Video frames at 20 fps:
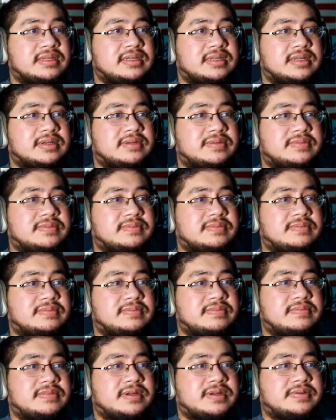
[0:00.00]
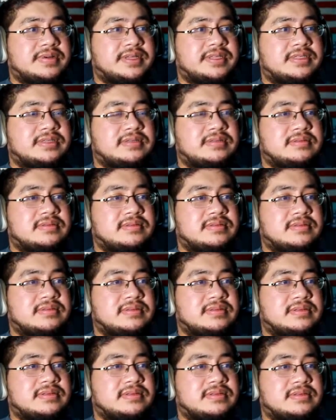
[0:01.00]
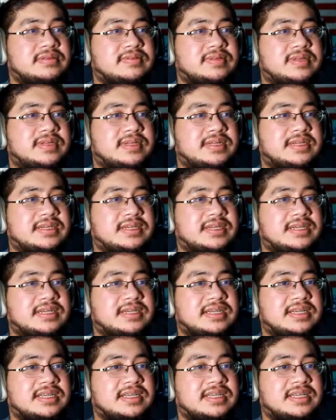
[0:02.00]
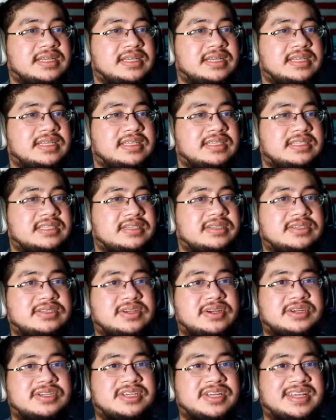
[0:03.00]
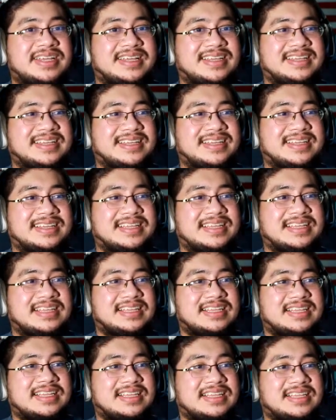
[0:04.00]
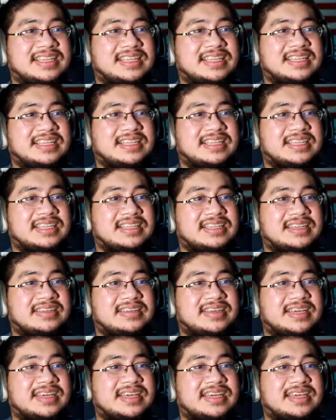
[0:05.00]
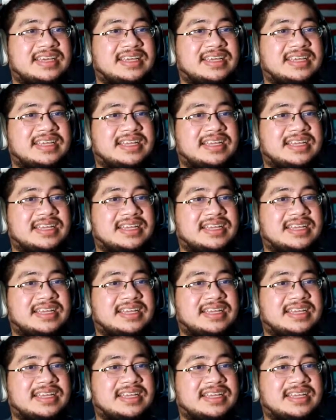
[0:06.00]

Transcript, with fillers: I don't want to wait too long. Still searching. Okay.